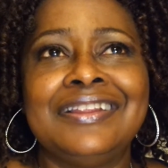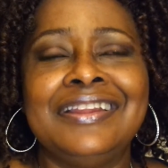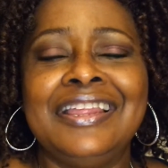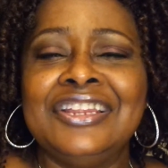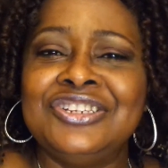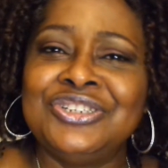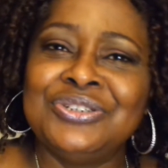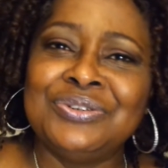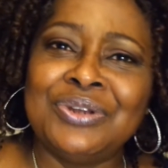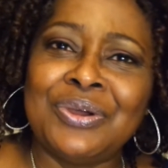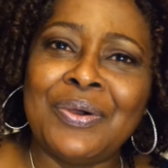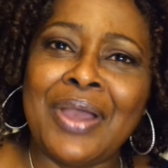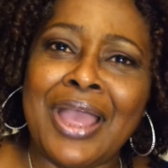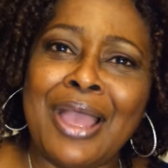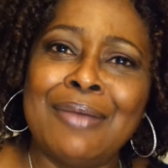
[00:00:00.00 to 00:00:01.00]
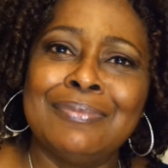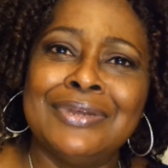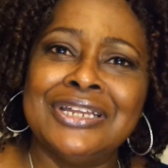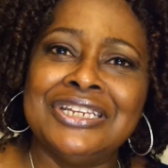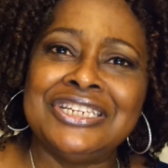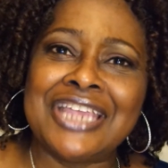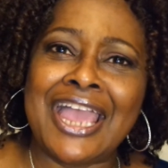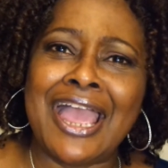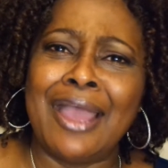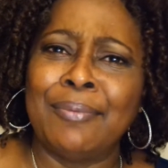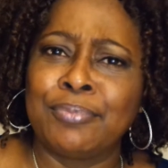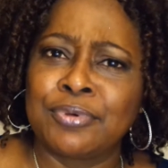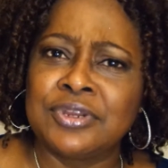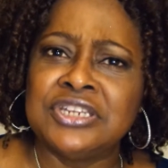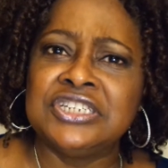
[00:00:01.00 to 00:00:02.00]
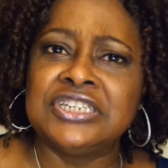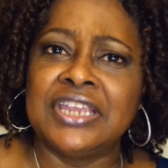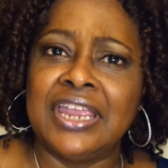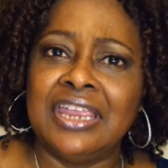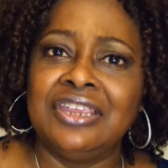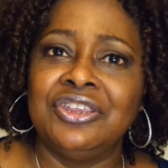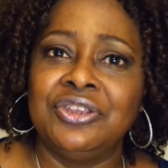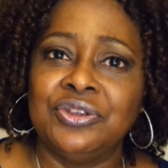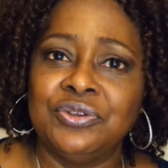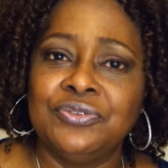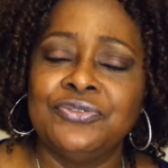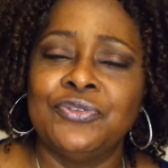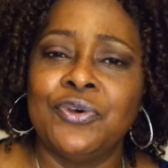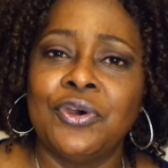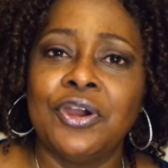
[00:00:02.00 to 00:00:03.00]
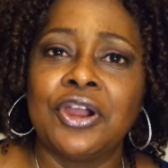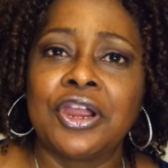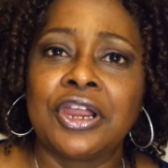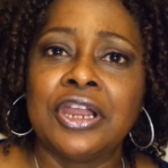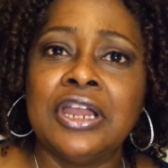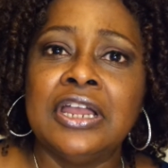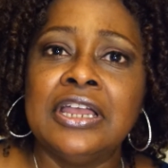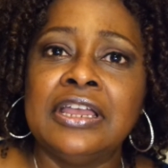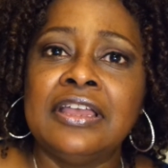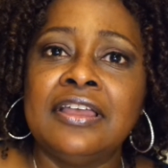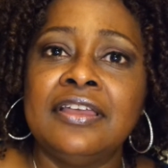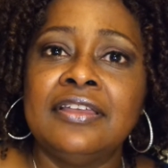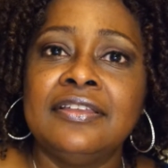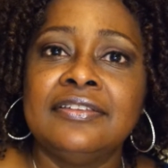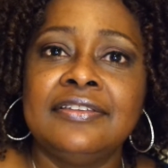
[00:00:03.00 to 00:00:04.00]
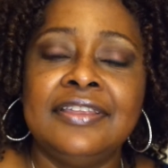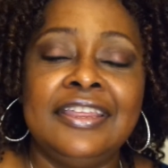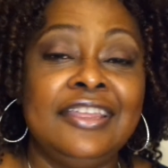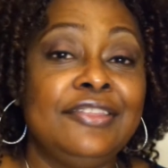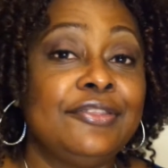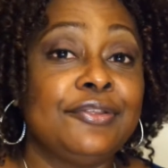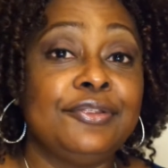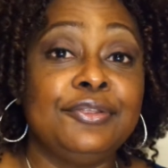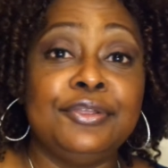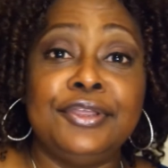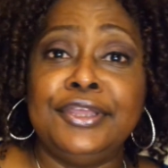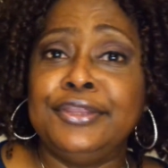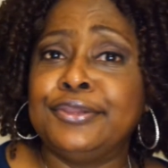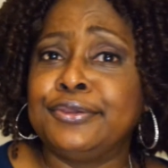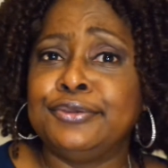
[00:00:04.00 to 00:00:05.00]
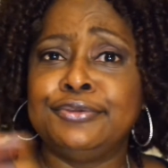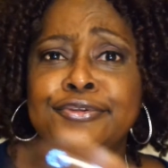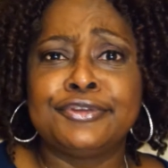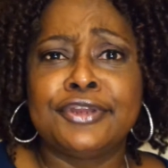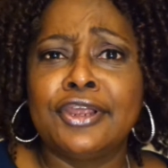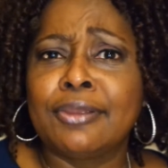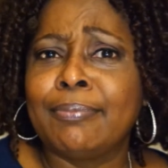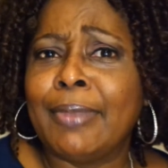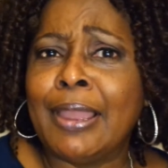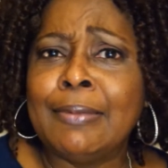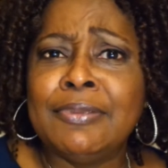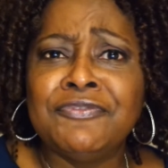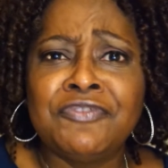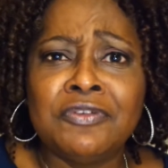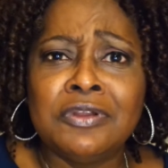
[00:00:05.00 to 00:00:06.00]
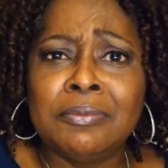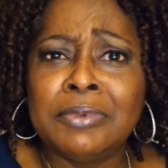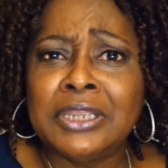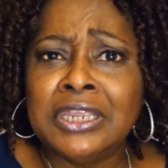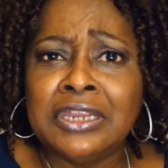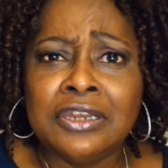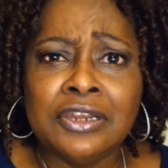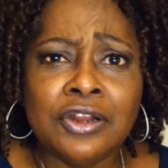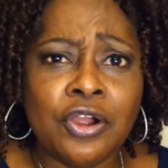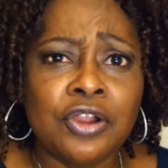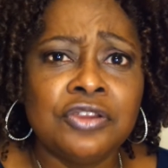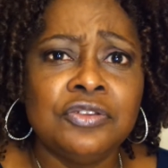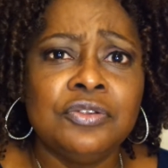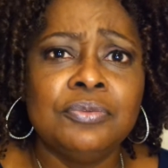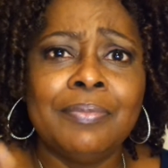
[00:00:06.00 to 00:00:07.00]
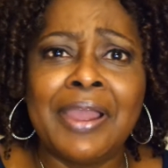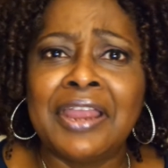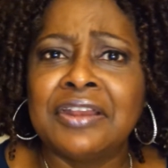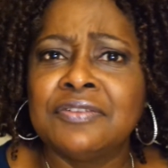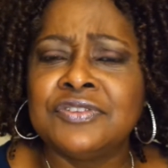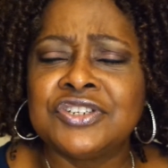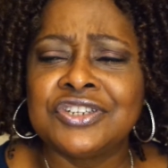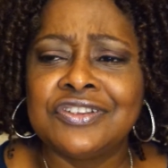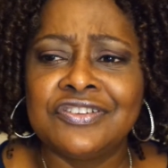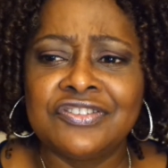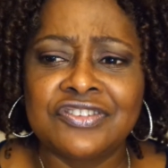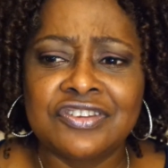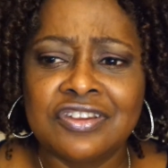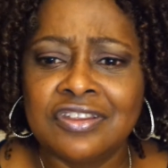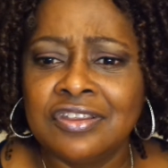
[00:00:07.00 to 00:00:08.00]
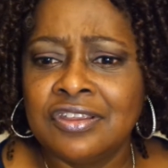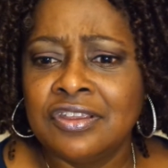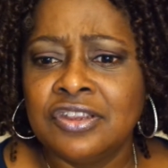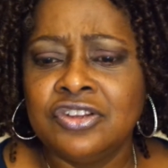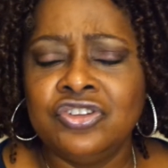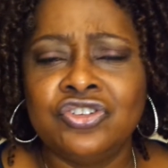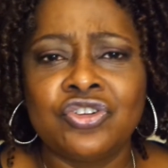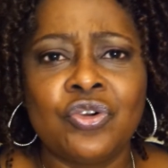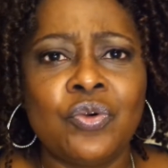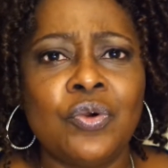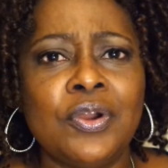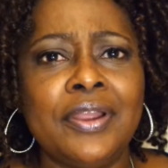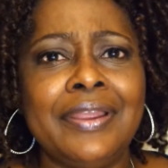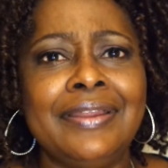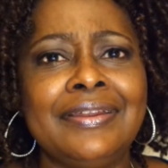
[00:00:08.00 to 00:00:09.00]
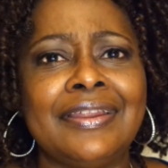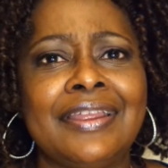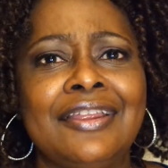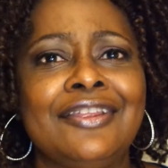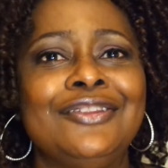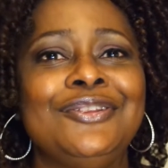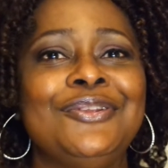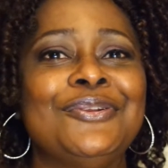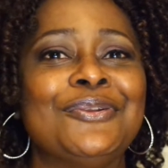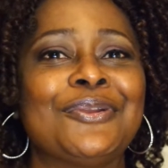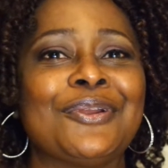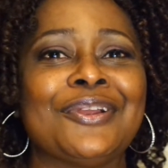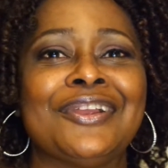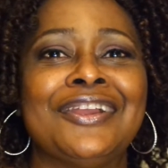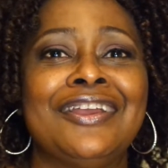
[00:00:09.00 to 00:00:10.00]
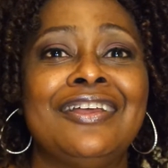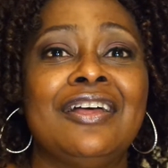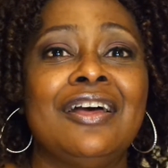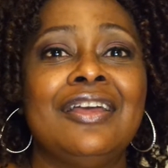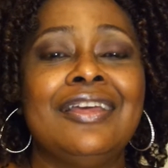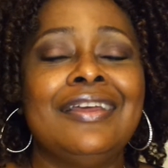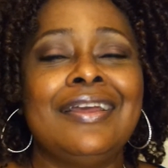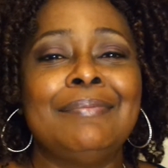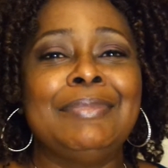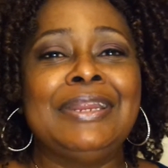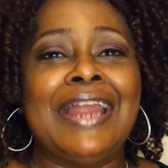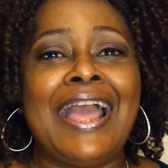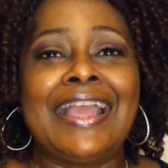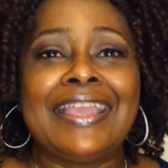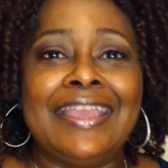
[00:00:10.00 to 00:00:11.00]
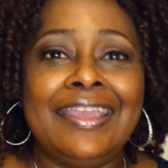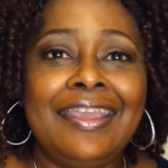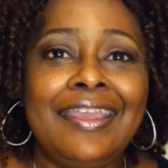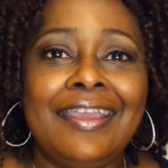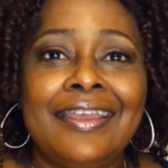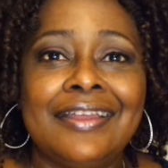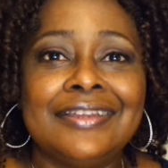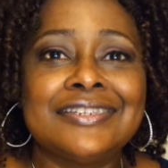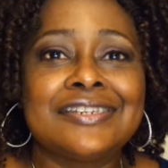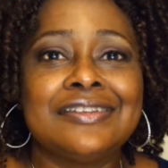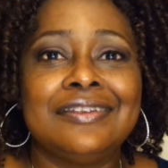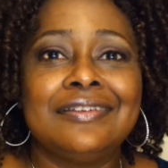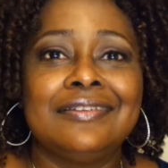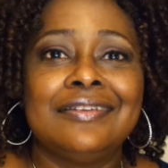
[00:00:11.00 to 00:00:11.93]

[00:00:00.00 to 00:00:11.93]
let you know how much I appreciate you for either either you stuck by me from the beginning or you might have just joined and you're I mean I can't